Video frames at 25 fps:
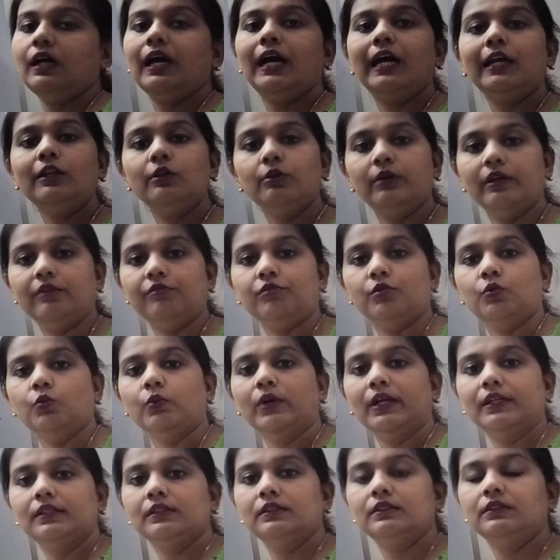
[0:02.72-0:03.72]
Hello
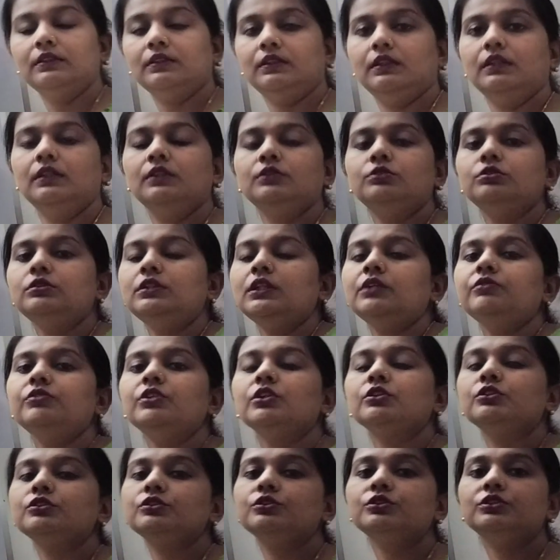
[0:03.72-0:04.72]
everyone. Today we are
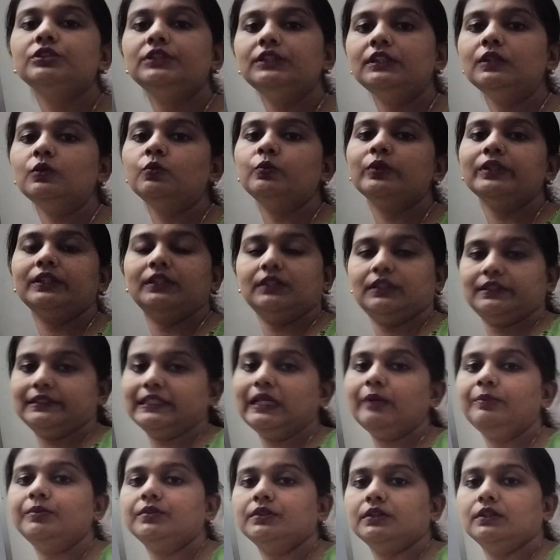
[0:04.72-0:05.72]
going to deal with the
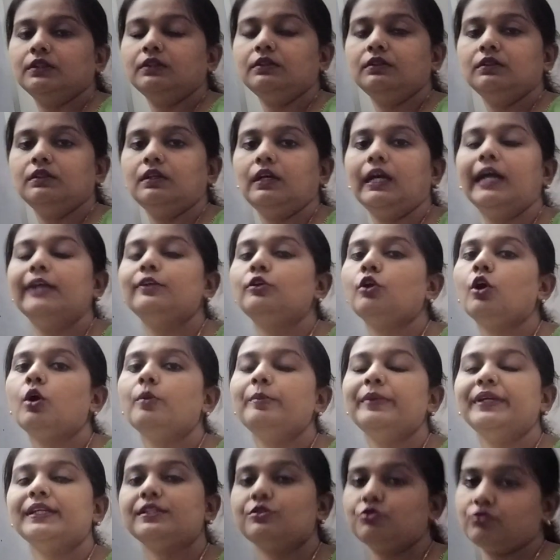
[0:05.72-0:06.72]
chapter
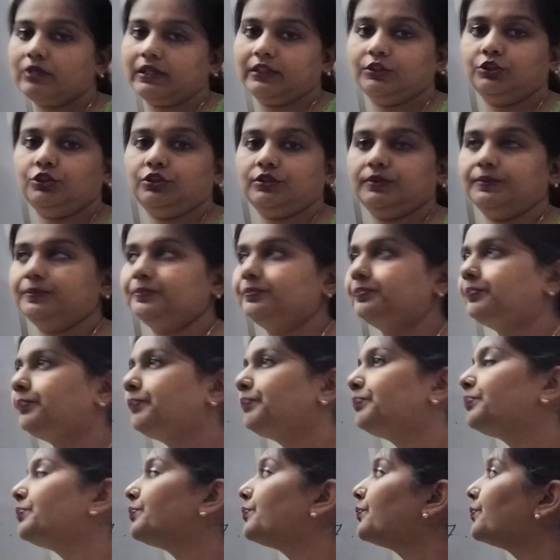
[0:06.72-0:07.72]
Atomic Structure.
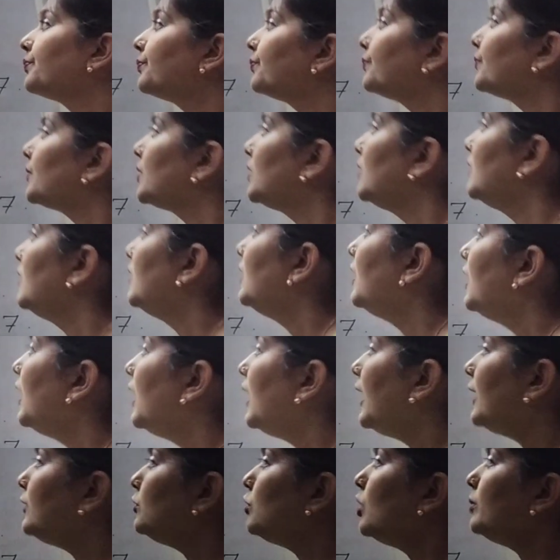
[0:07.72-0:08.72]

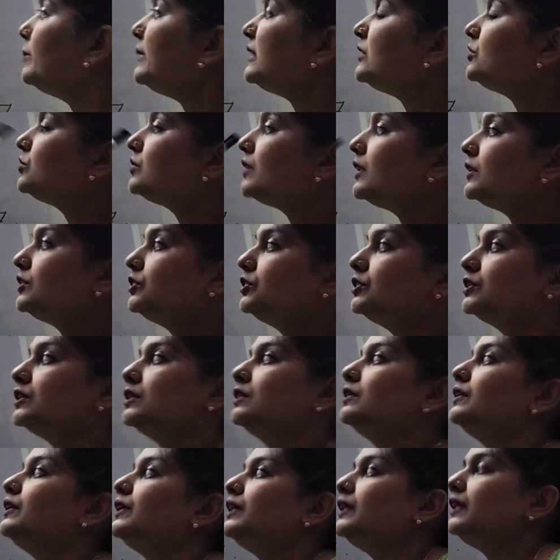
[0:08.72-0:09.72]
Atomic
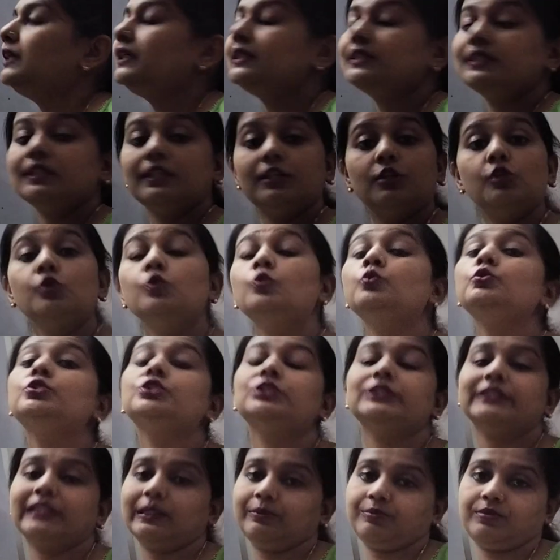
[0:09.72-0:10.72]
structure is a
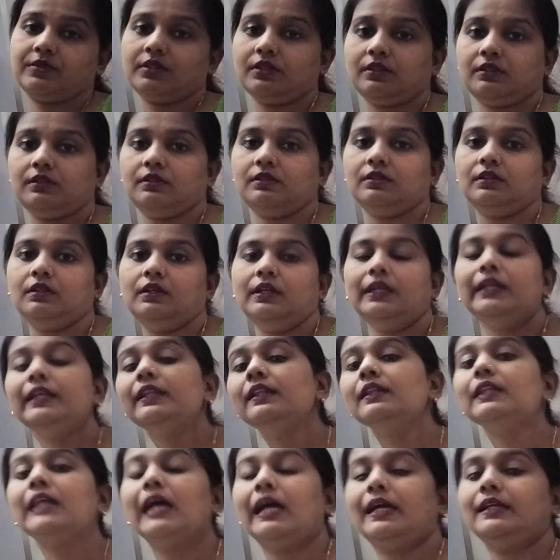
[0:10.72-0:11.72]
huge chapter.
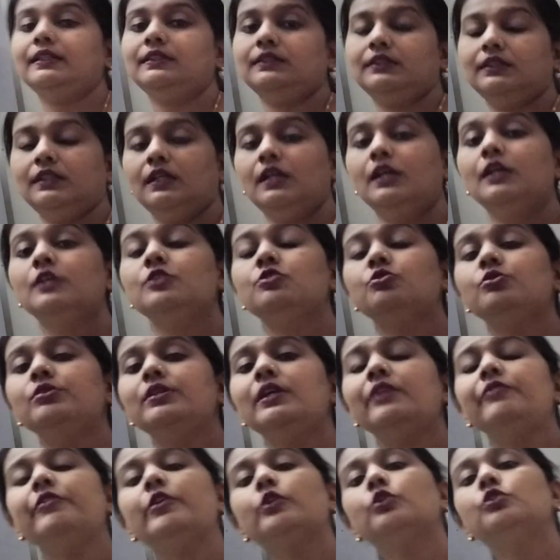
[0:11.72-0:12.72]
In that,
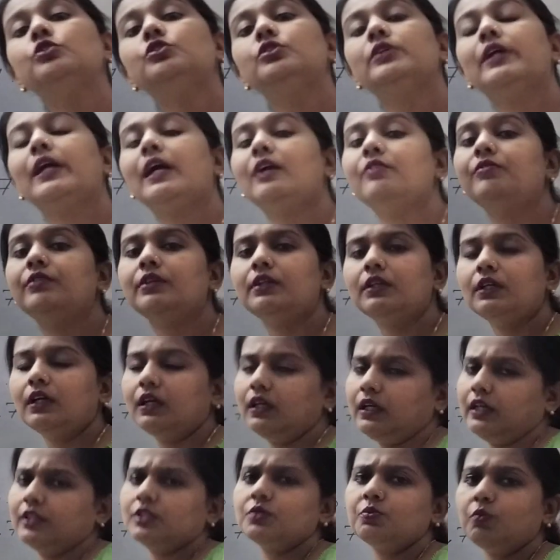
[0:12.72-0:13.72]
today we are going to cover
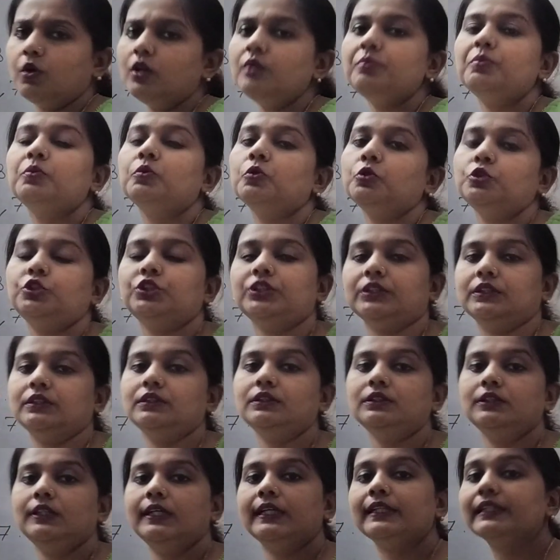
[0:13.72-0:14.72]
a small portion,
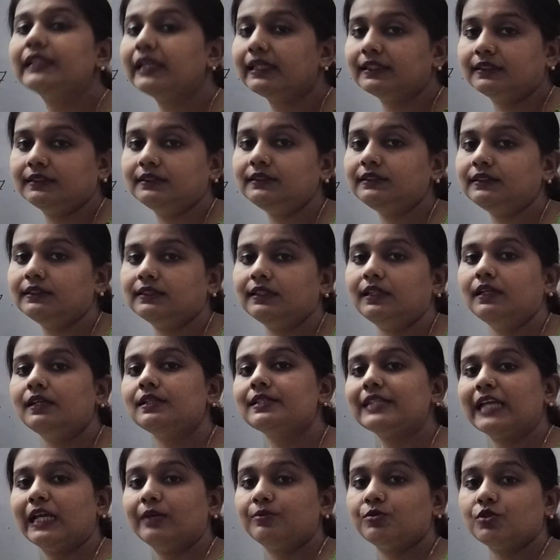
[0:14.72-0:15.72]
that is
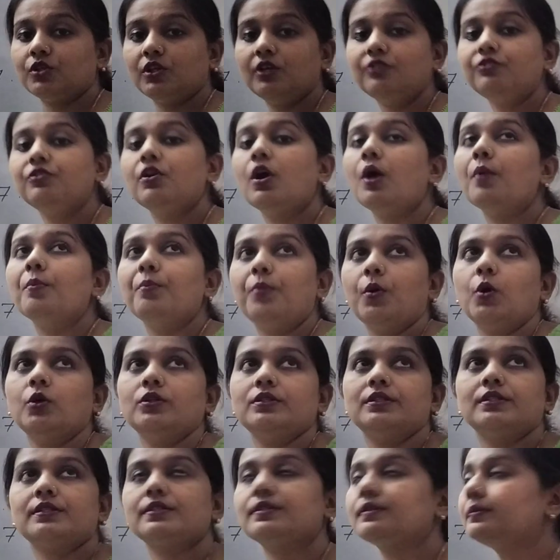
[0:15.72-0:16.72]
types of
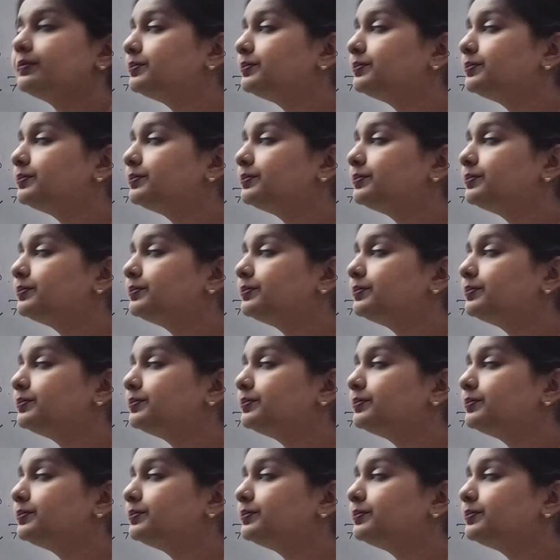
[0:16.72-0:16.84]
bonds.